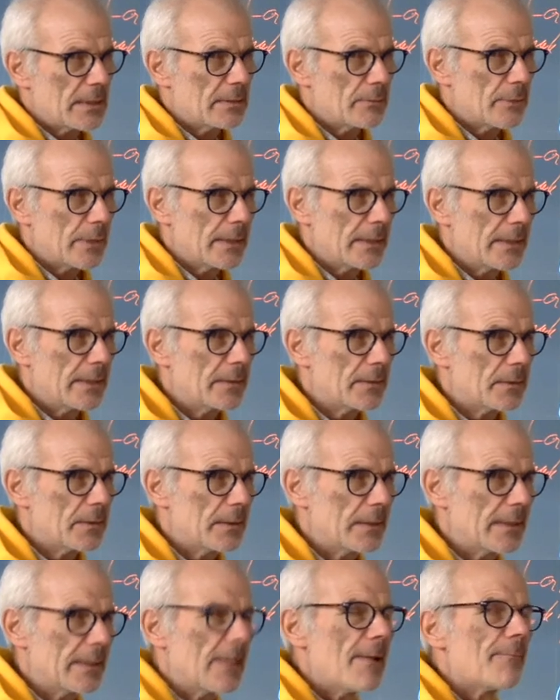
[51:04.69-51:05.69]
as well
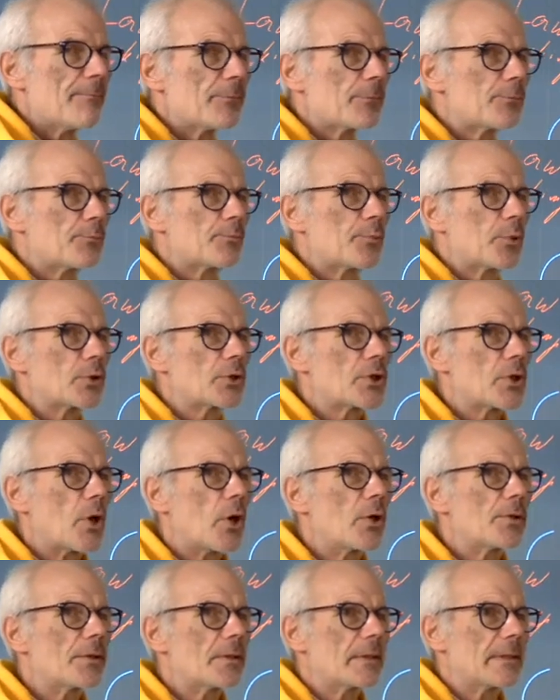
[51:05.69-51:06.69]
literally, puts
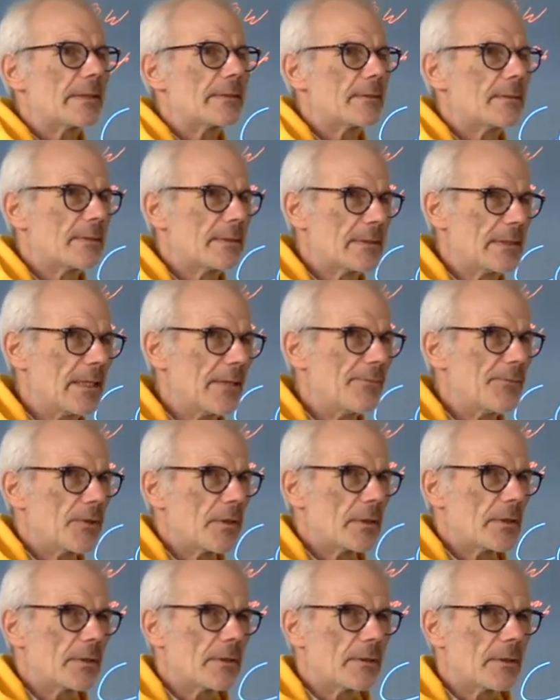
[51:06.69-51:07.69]
all the
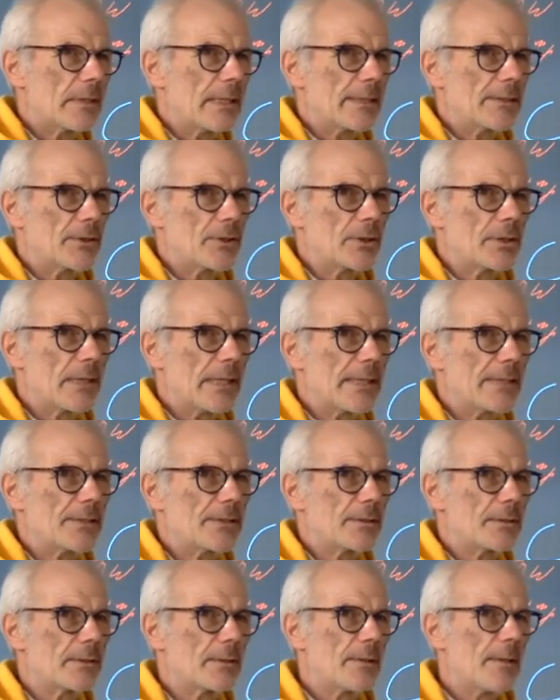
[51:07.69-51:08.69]
different
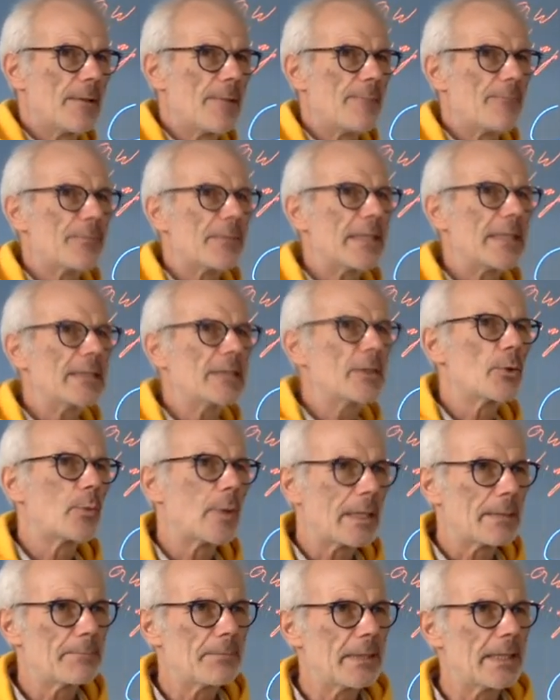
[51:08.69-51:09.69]
legislation into
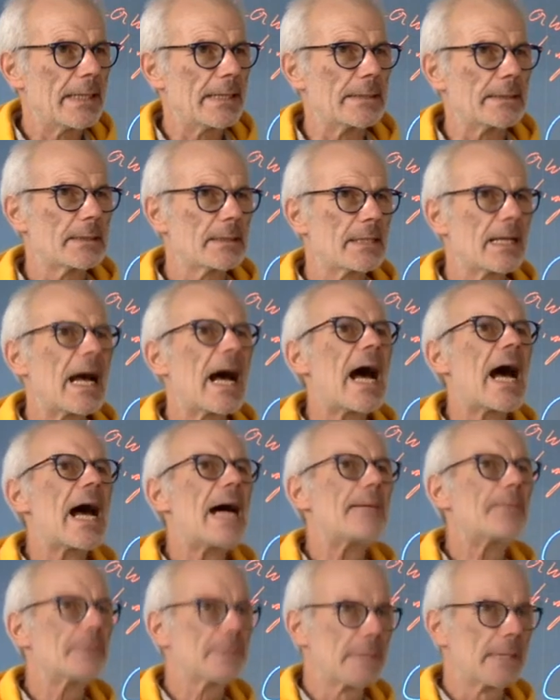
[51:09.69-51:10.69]
one place,
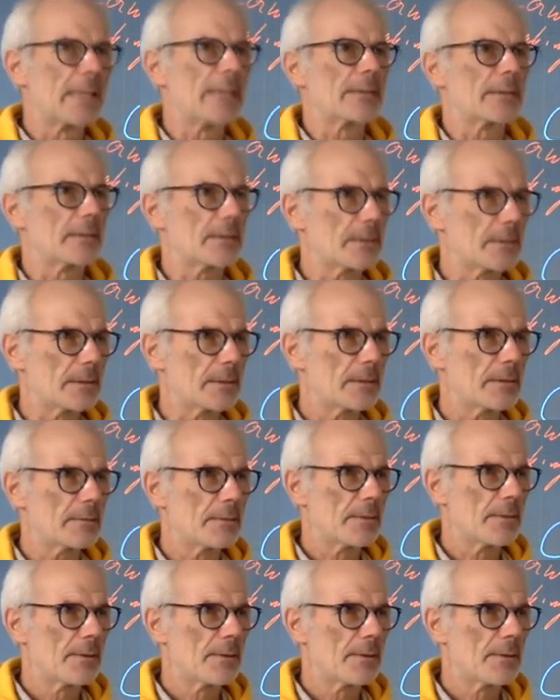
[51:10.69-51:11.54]
harmonizes it.